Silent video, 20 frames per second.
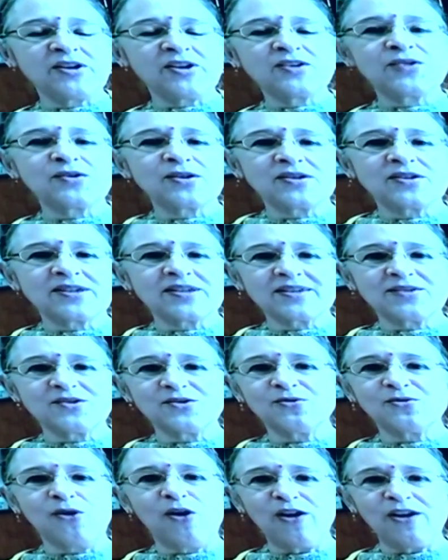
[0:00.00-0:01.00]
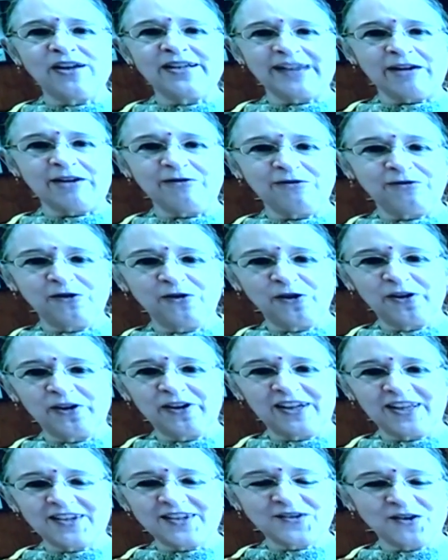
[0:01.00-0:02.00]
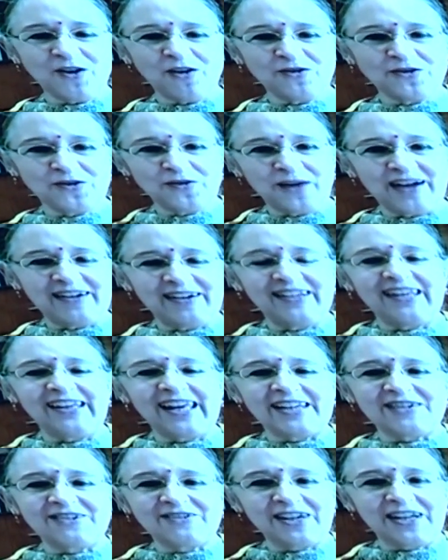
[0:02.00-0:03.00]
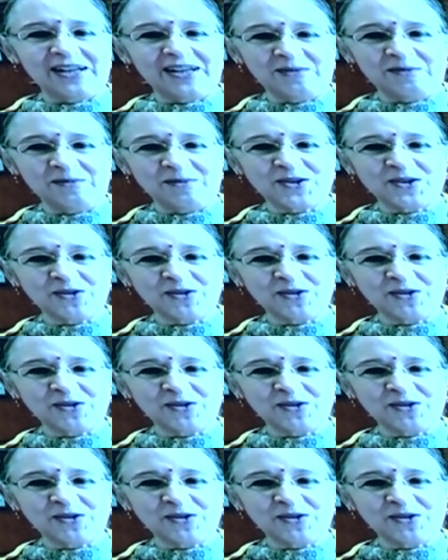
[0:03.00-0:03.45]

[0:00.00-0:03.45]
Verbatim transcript: you can just do Alt F4 in a software and get reams of